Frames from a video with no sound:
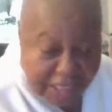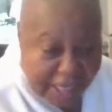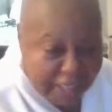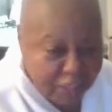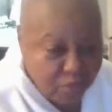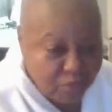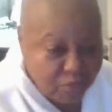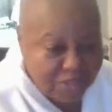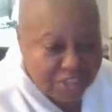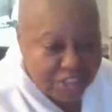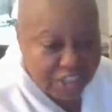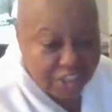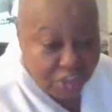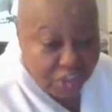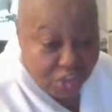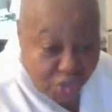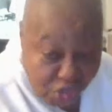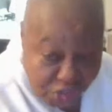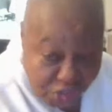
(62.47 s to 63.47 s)
Yeah, he was
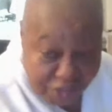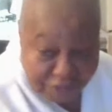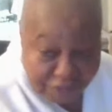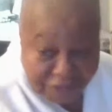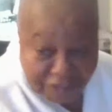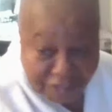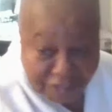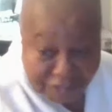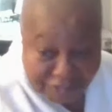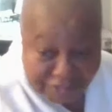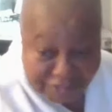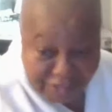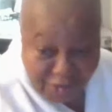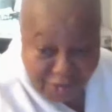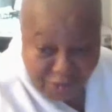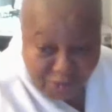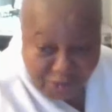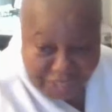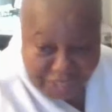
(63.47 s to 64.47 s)
in Louisville
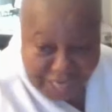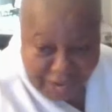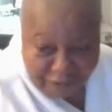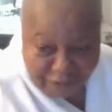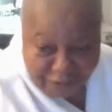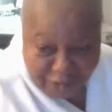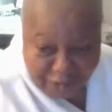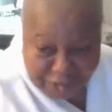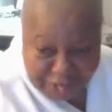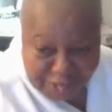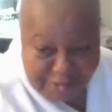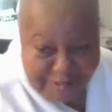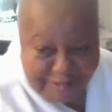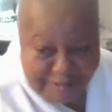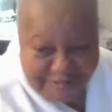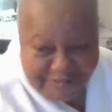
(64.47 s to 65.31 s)
when I first